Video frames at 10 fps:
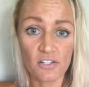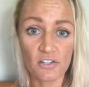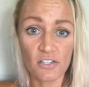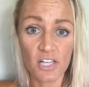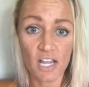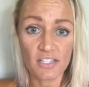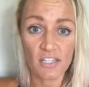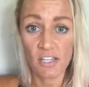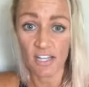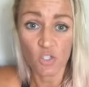or you're just
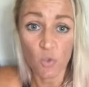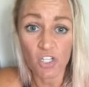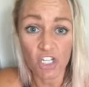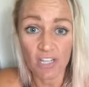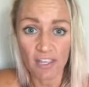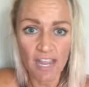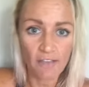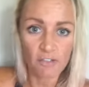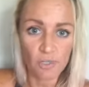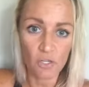constantly like twitchy, like
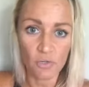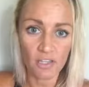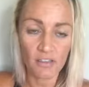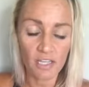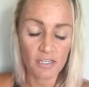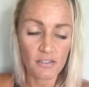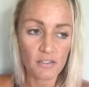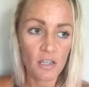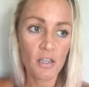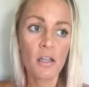have to be doing things.